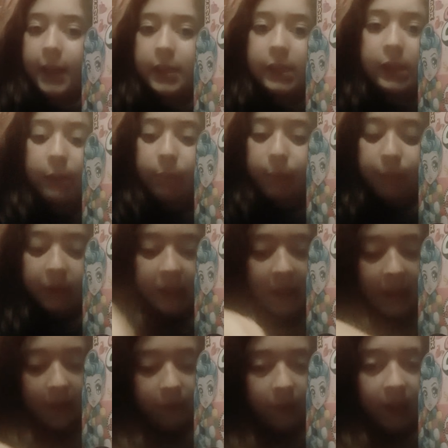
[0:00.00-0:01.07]
So I'm gonna put
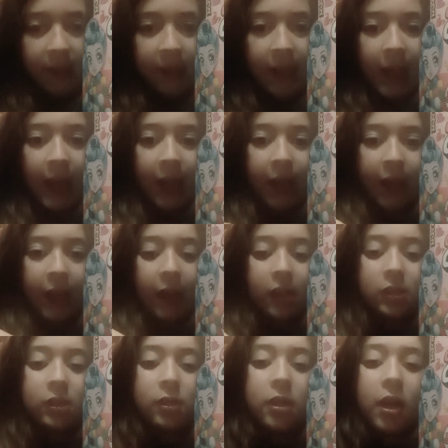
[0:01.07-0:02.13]
that over there. And I
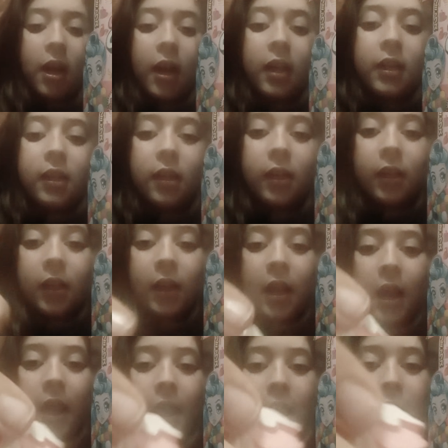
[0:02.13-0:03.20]
also got
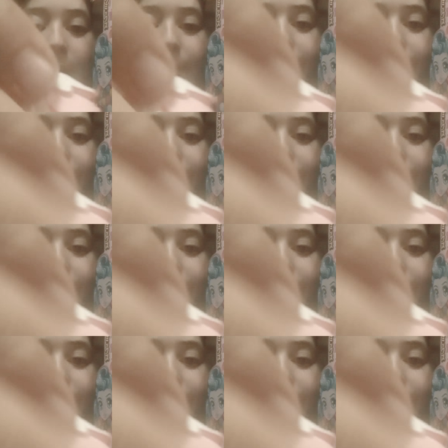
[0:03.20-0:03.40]
a